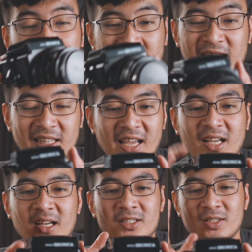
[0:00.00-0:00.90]
can
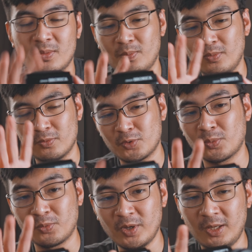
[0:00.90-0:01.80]
take
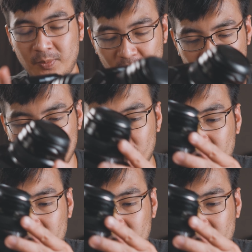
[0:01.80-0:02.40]
some really beautiful